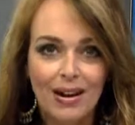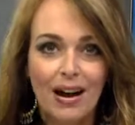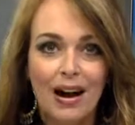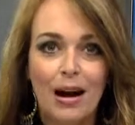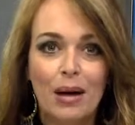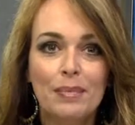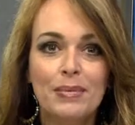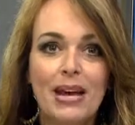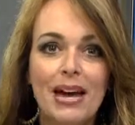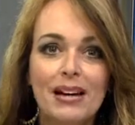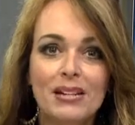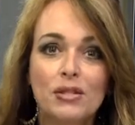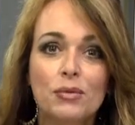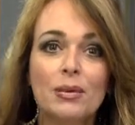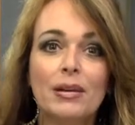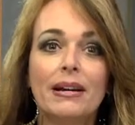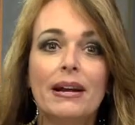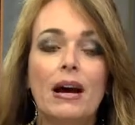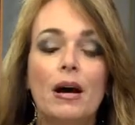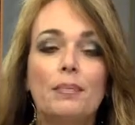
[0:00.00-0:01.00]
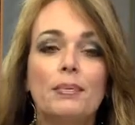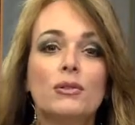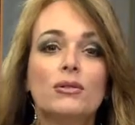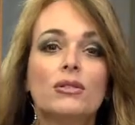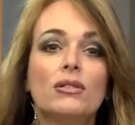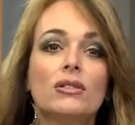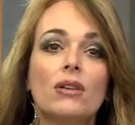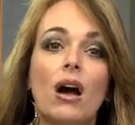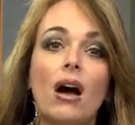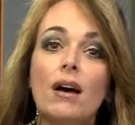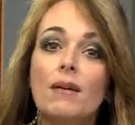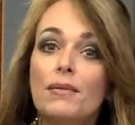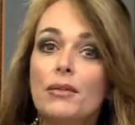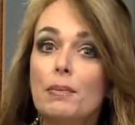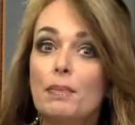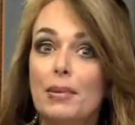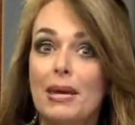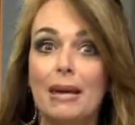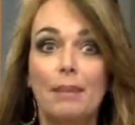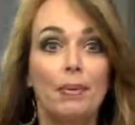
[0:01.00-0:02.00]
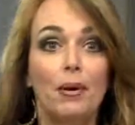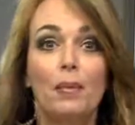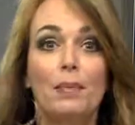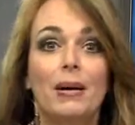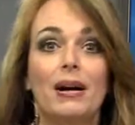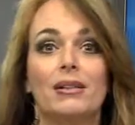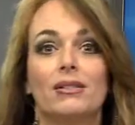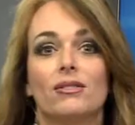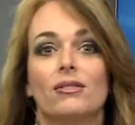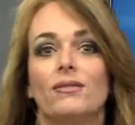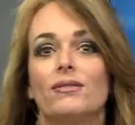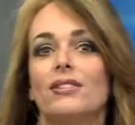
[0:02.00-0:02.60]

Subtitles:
Up next, we're going to help you solve the people puzzle.